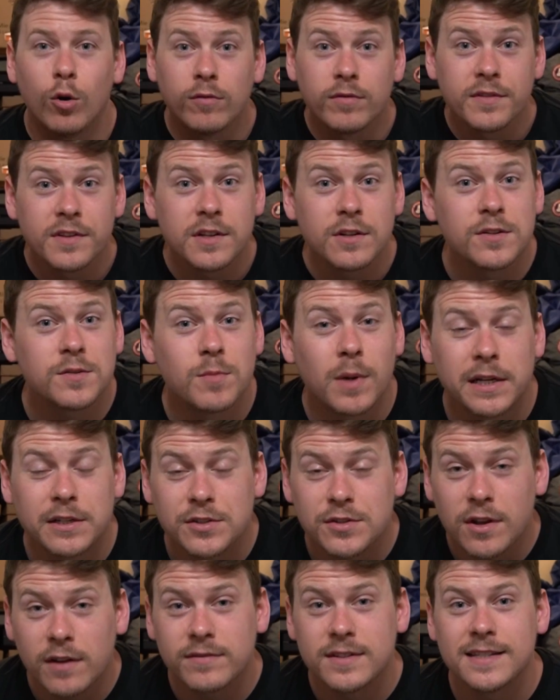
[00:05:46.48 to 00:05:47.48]
Over the years,
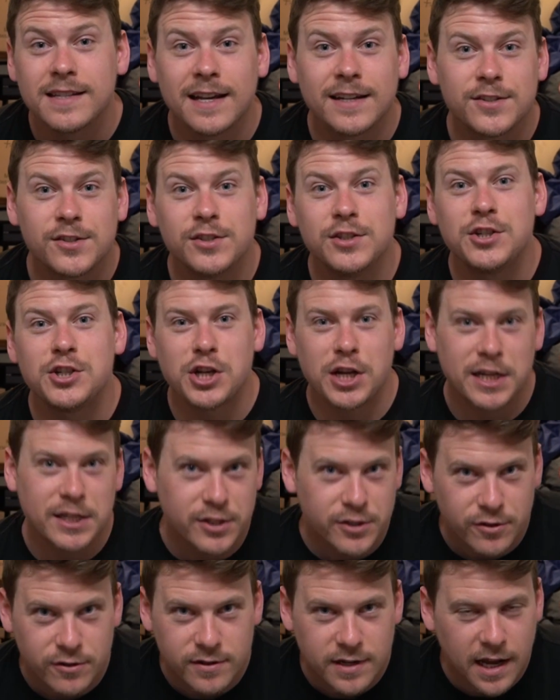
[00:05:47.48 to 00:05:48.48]
Microsoft has actually
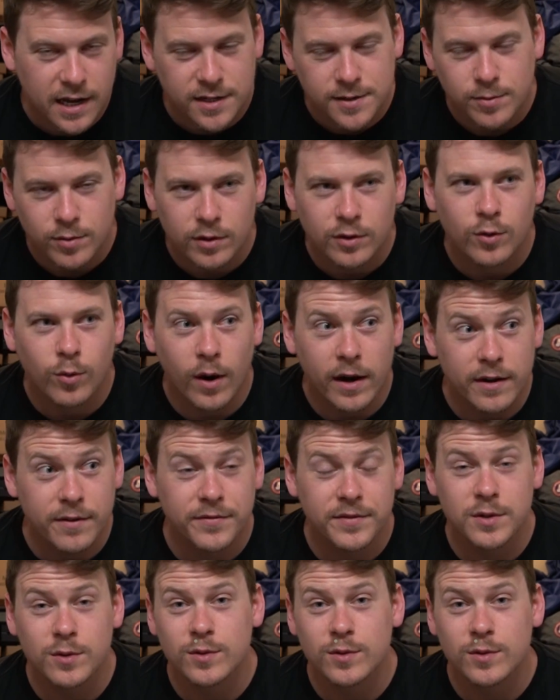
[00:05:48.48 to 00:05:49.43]
changed their dashboard quite a few